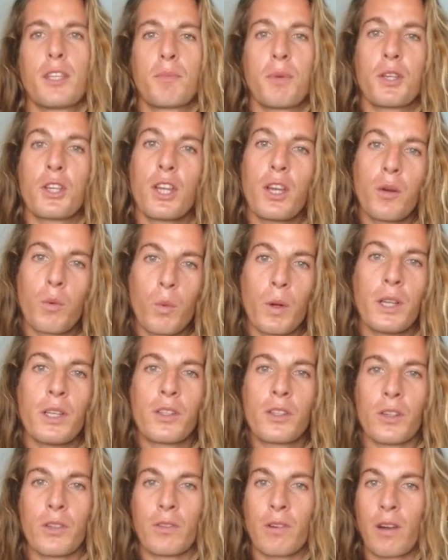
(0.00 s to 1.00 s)
Especially in
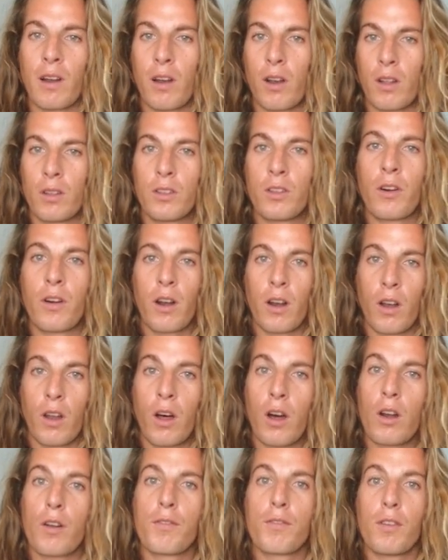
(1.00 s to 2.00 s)
winter, there are a
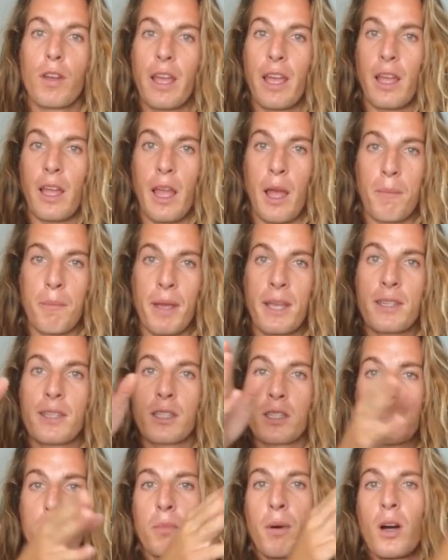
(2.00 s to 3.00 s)
lot of
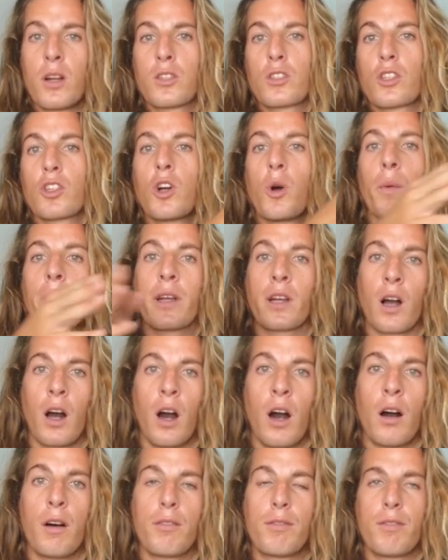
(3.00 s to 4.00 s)
amazing spots going
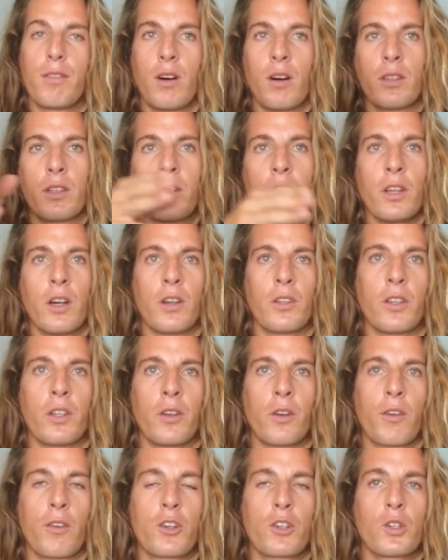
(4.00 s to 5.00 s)
off on the
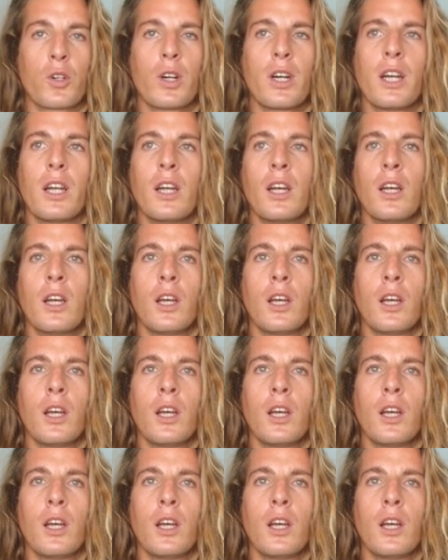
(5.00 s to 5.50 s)
North Shore.